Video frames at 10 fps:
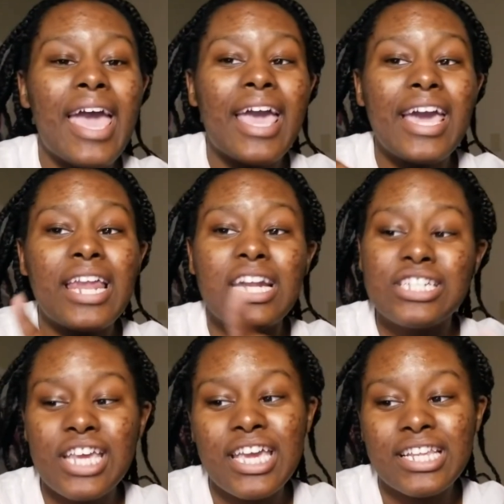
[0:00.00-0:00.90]
and I
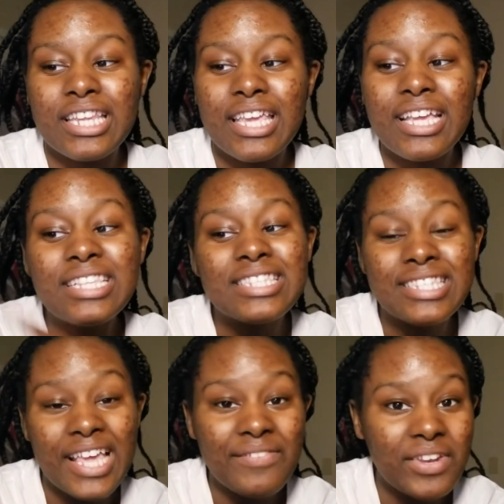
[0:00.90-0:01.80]
checked, it's
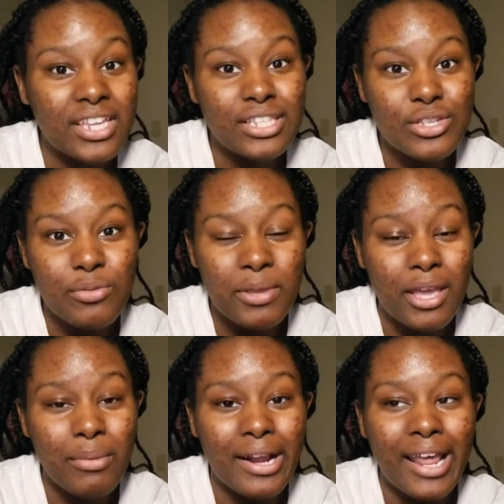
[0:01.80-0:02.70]
10:52 p.m.
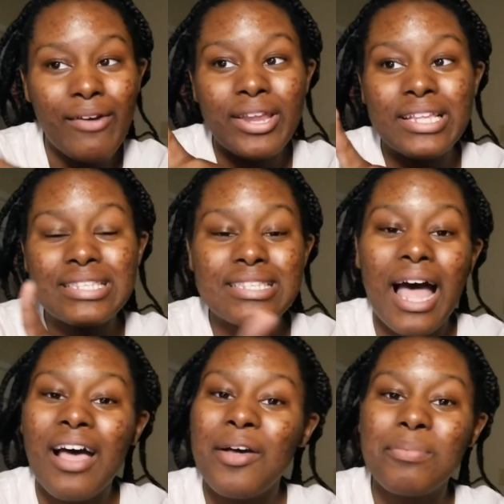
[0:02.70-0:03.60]
right now and it's
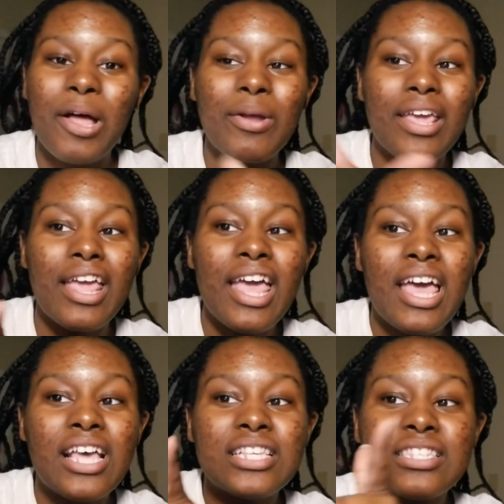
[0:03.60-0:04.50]
not uploaded,
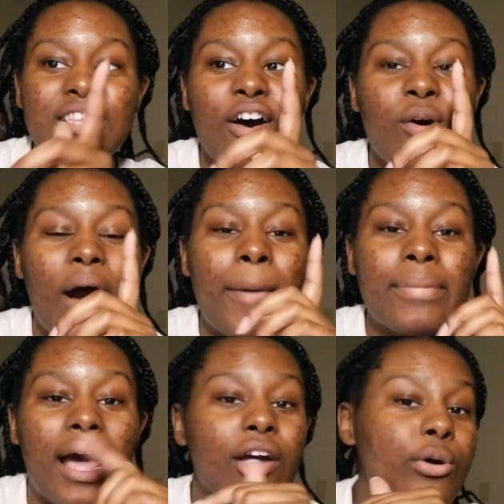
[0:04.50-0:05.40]
so I'm
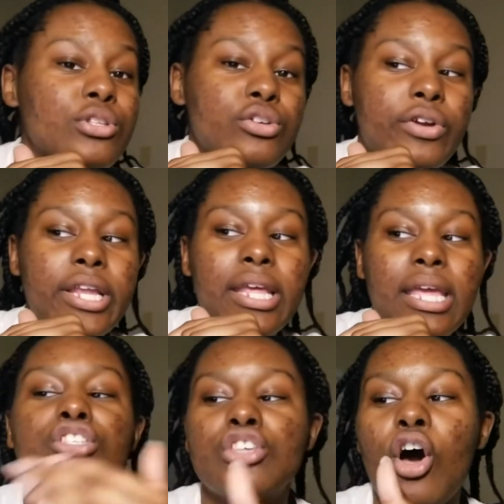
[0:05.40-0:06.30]
not going to read
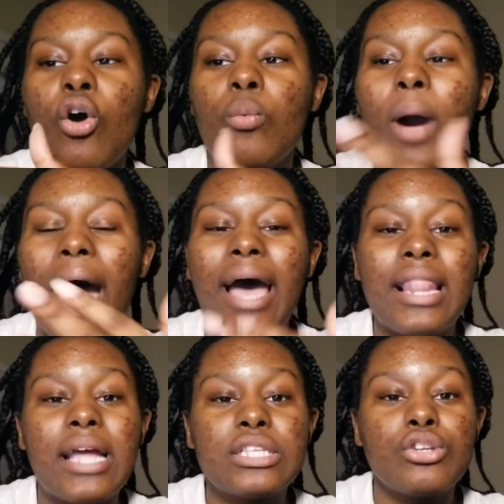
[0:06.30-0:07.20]
it. So what I
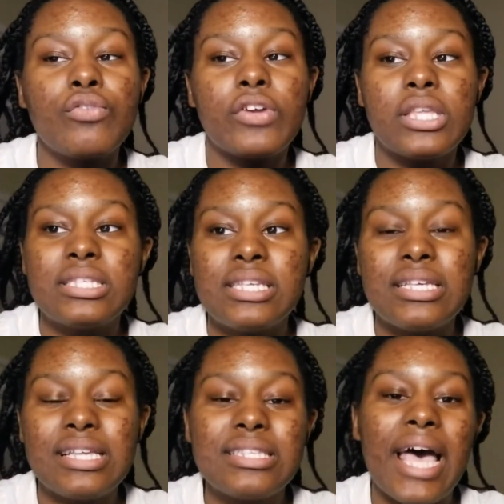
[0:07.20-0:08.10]
like to do for these tests,
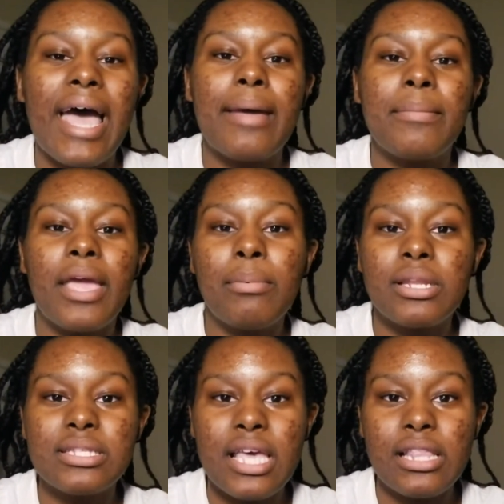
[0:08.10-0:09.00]
since I am able to
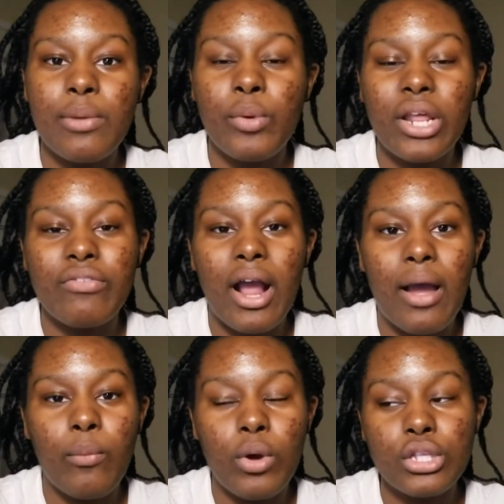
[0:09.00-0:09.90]
take them whenever I
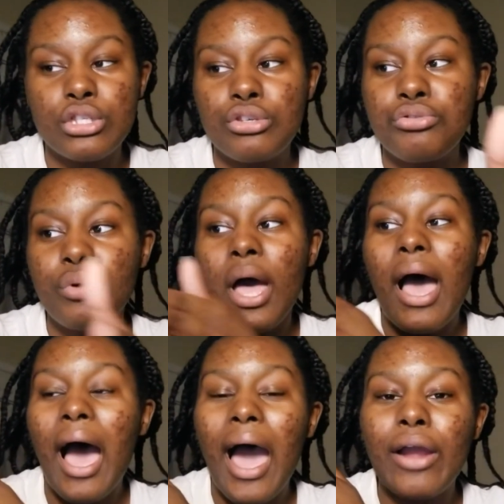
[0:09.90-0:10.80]
want to,
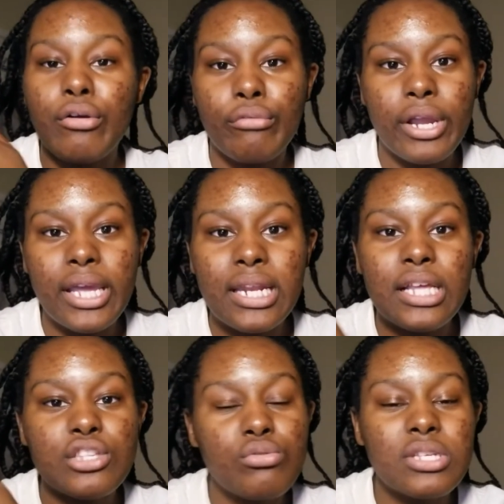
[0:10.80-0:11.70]
I read, and
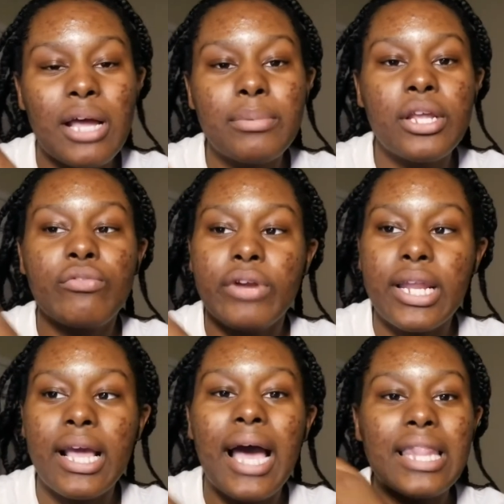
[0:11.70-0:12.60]
as soon as I'm done
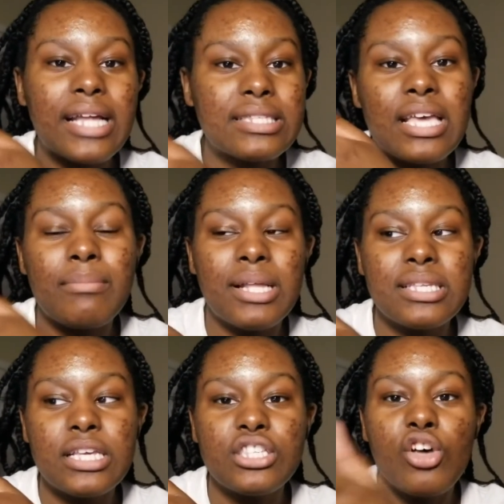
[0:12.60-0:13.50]
reading, I like to take my
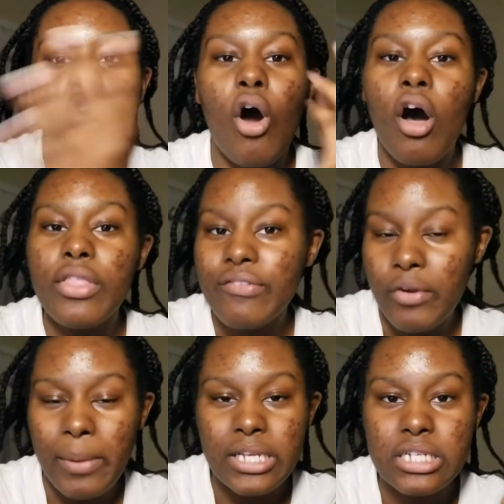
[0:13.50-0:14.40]
test, so all the
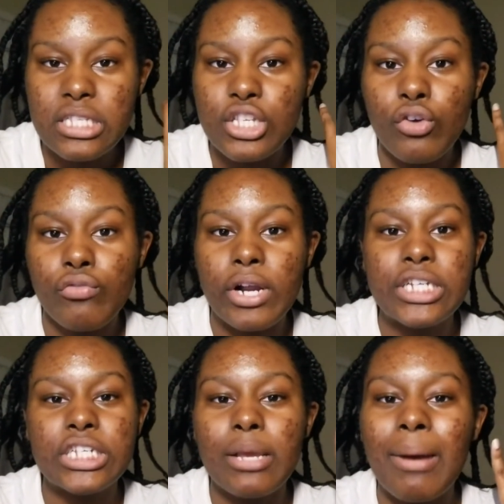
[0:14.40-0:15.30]
information is still fresh
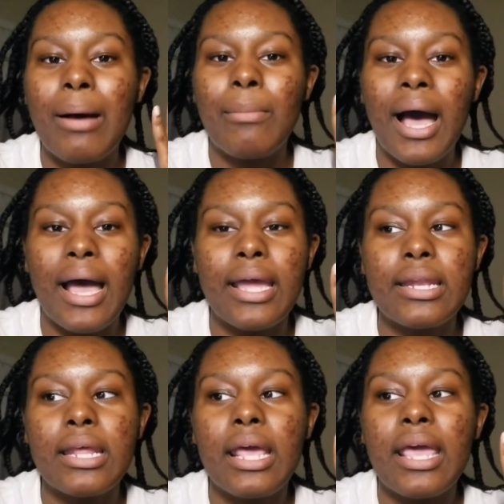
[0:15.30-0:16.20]
in my mind
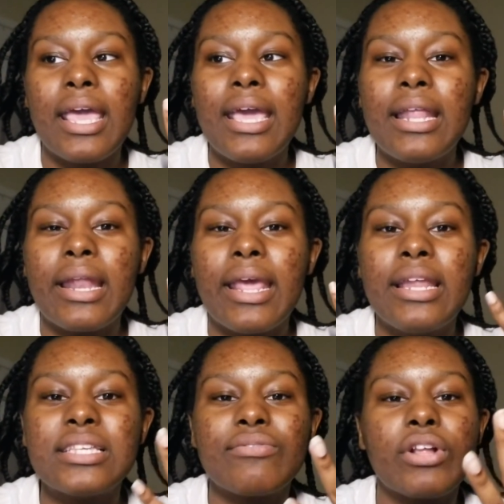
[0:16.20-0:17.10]
and it
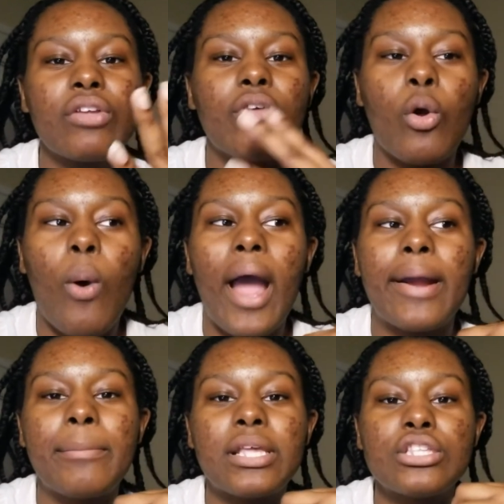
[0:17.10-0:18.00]
doesn't really require
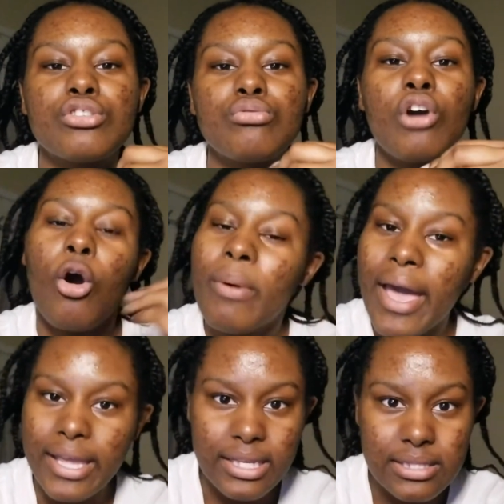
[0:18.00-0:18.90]
me to go back
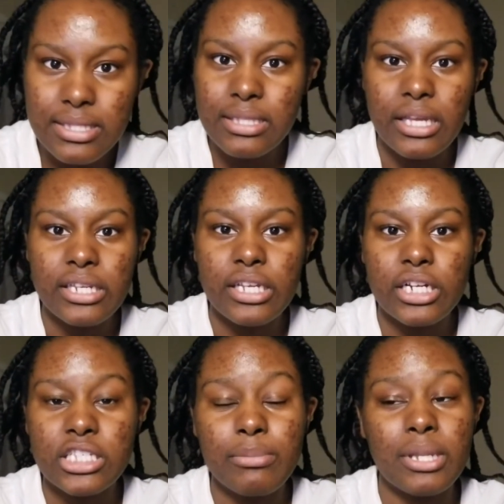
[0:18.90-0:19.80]
and study or
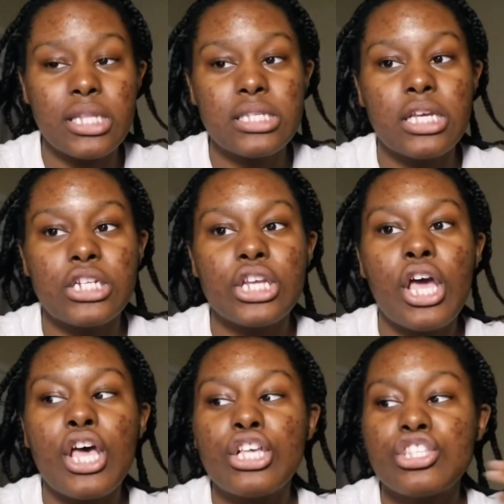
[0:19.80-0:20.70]
something of such.
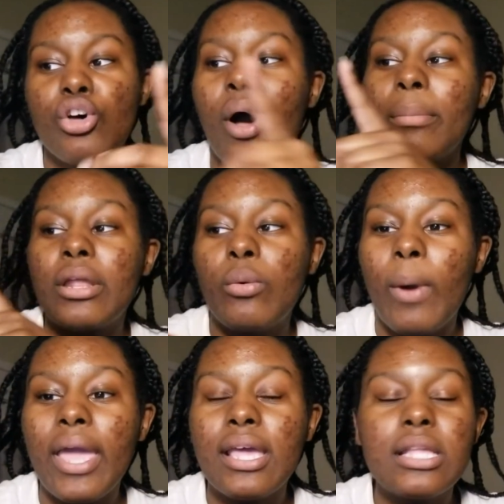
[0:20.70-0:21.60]
So I'm gonna
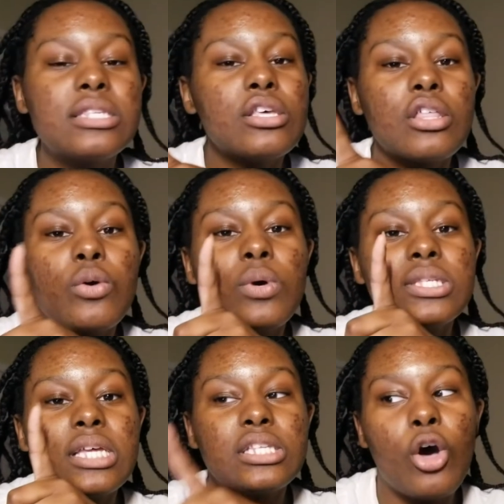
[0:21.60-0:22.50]
wait until the quiz
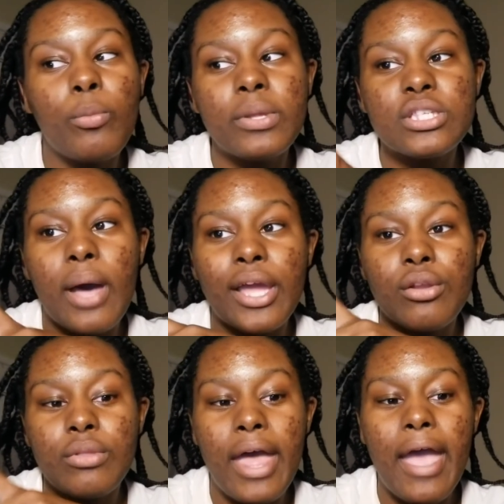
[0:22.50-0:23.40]
gets open so I could do
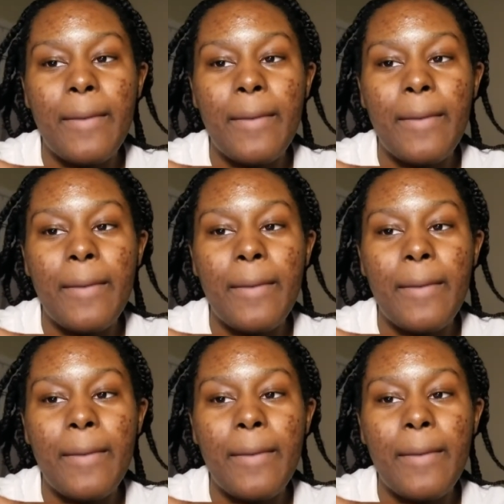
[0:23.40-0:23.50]
that.